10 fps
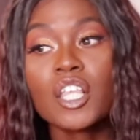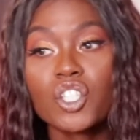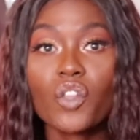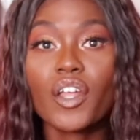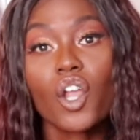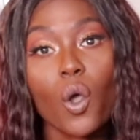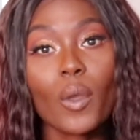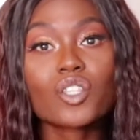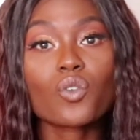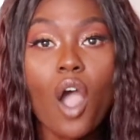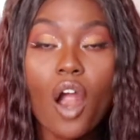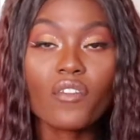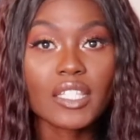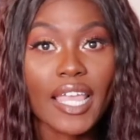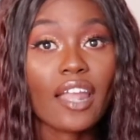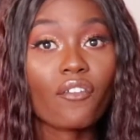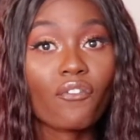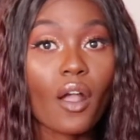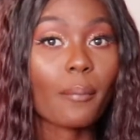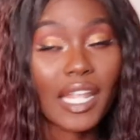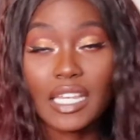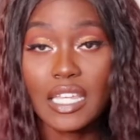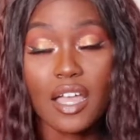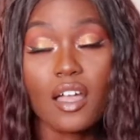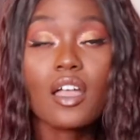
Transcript: So they're going to harvest the hair from India.